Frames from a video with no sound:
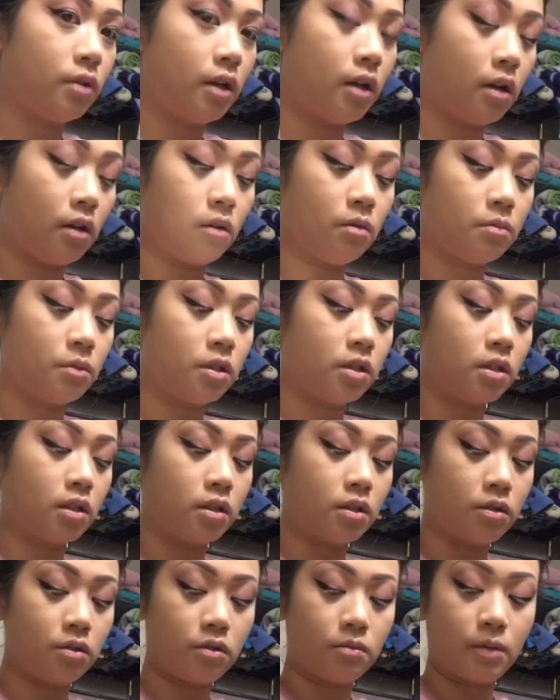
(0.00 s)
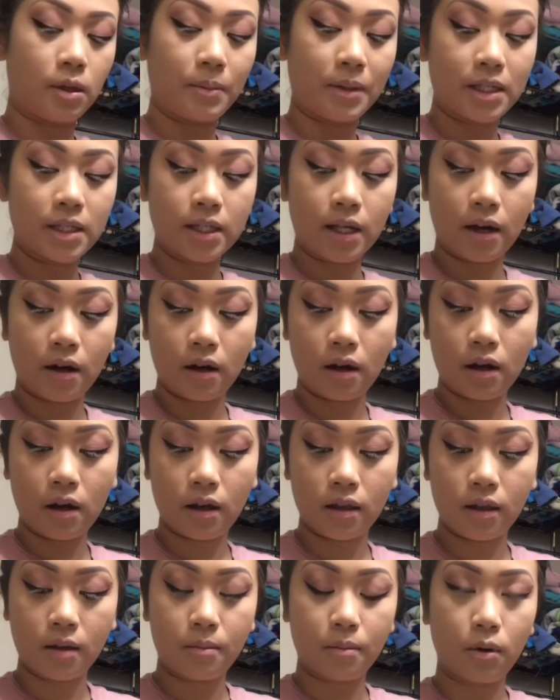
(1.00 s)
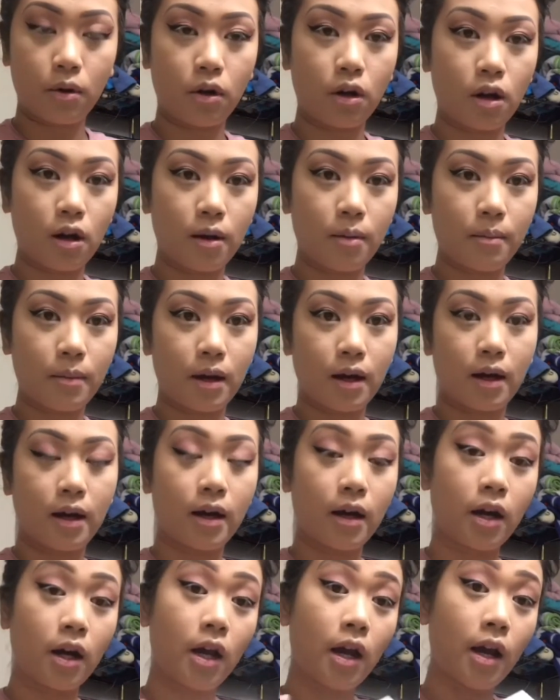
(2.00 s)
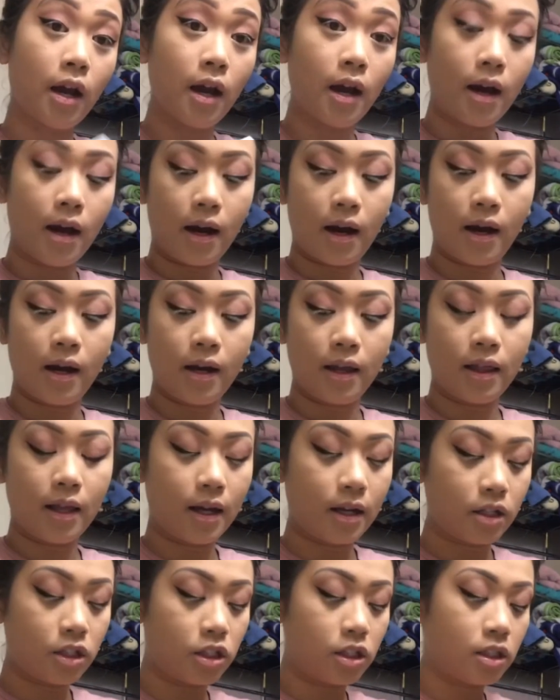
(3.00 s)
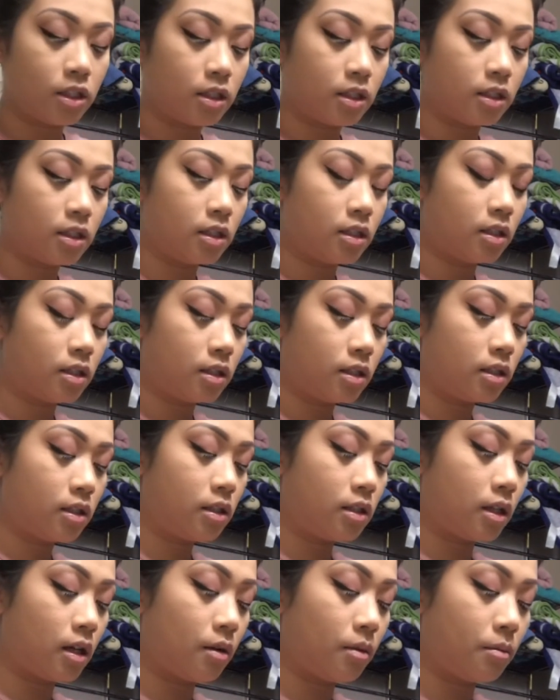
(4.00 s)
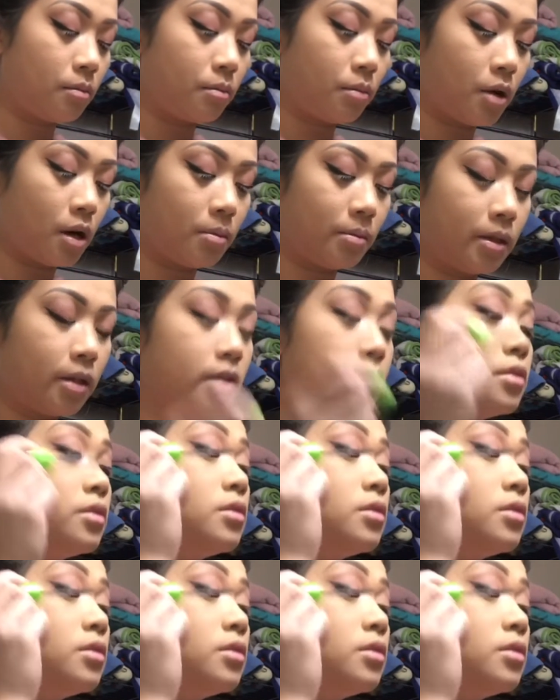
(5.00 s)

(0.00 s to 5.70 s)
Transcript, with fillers: now I'm just gonna do my mascara and then put on my eyelashes. I'm probably gonna